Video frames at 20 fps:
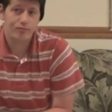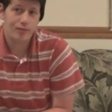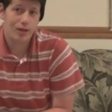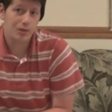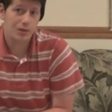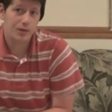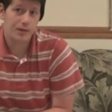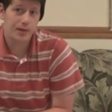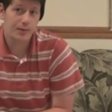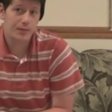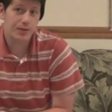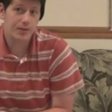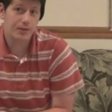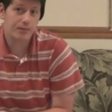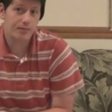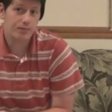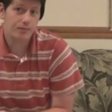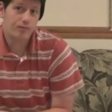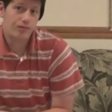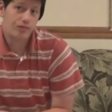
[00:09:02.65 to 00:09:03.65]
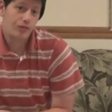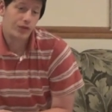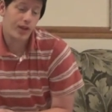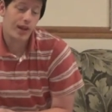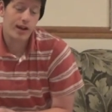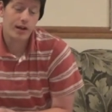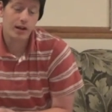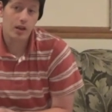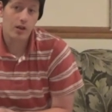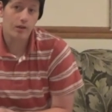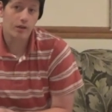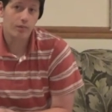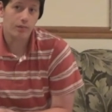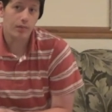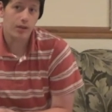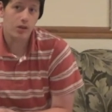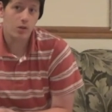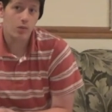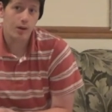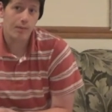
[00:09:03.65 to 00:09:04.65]
Mel Gibson, David Glover,
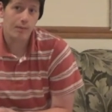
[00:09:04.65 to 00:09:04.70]
Lethal